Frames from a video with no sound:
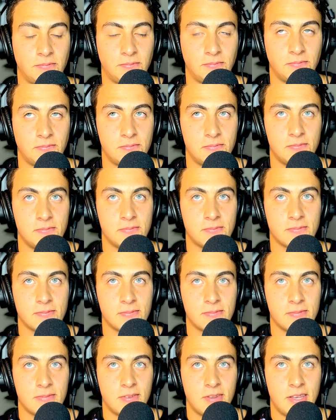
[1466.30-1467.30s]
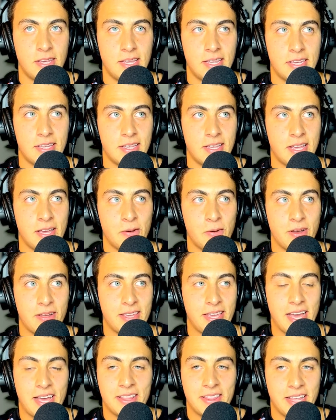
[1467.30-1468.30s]
Hmm.
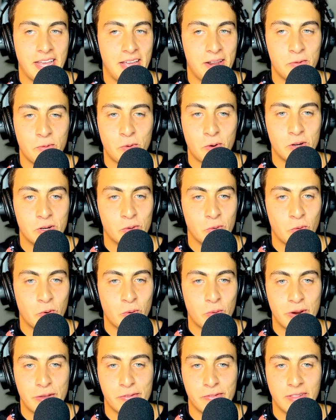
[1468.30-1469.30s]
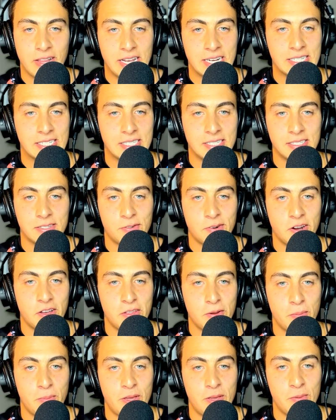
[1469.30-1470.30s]
Yeah, and then we're we're reflections for
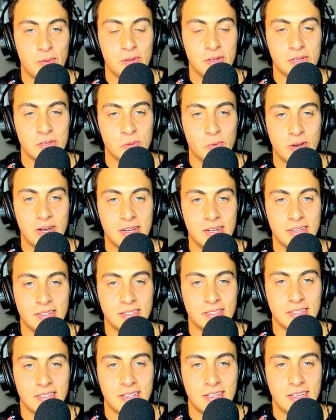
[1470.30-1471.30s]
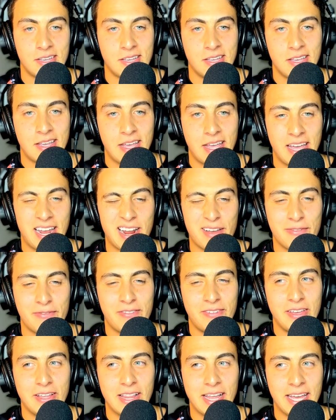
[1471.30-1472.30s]
other people as well. And I
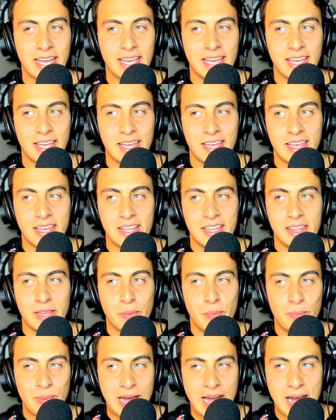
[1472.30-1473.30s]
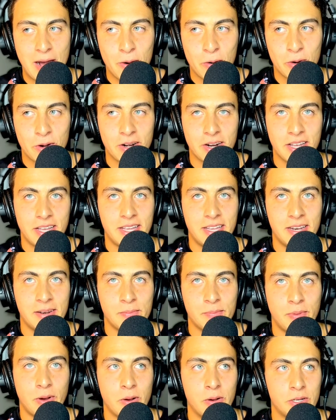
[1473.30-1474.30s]
feel like the power in
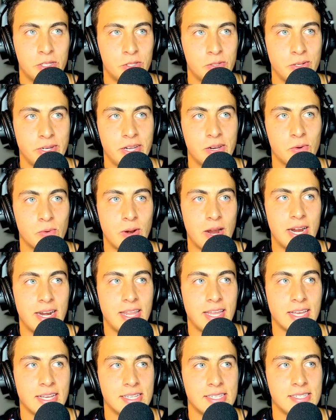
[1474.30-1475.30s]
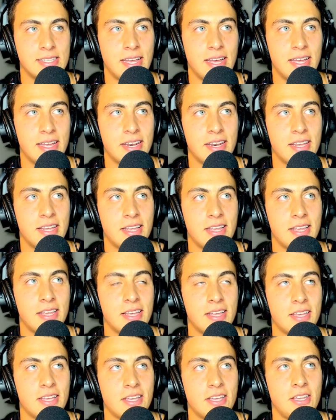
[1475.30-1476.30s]
poetry and writing is that,
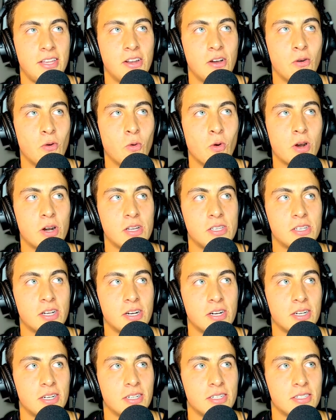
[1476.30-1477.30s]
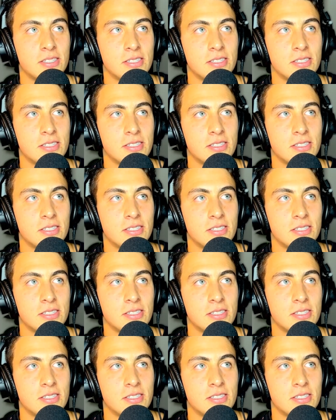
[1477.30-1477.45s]
you know, words are